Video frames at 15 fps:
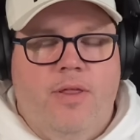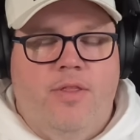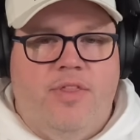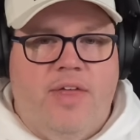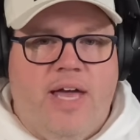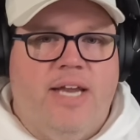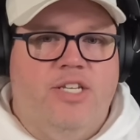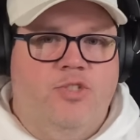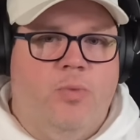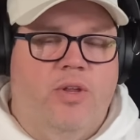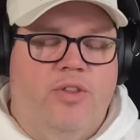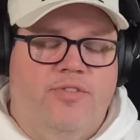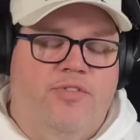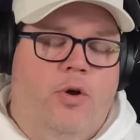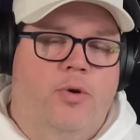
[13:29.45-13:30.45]
that is
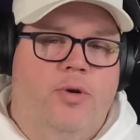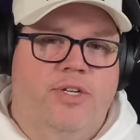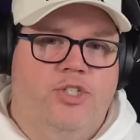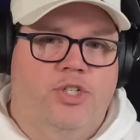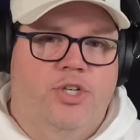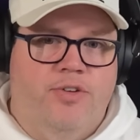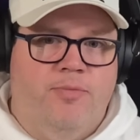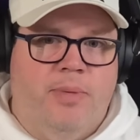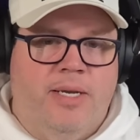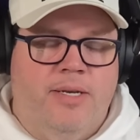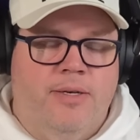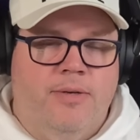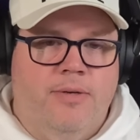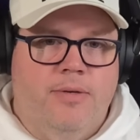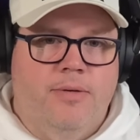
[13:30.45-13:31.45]
where the focus should have
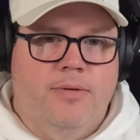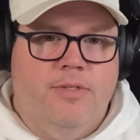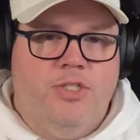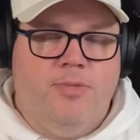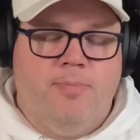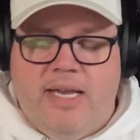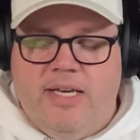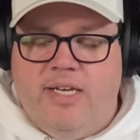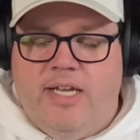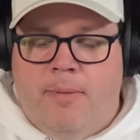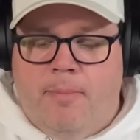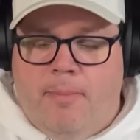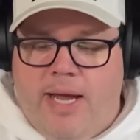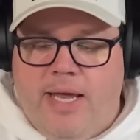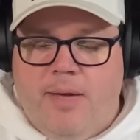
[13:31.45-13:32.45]
been spent,
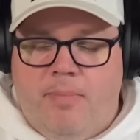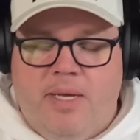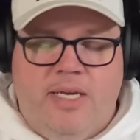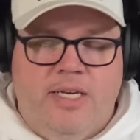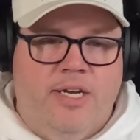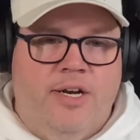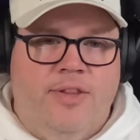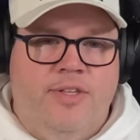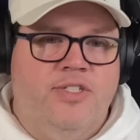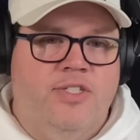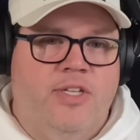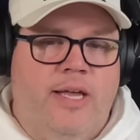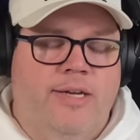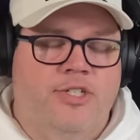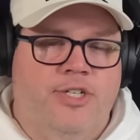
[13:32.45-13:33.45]
in my opinion, on this
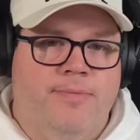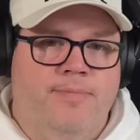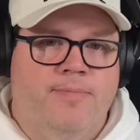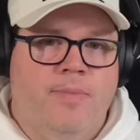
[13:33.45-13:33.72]
election.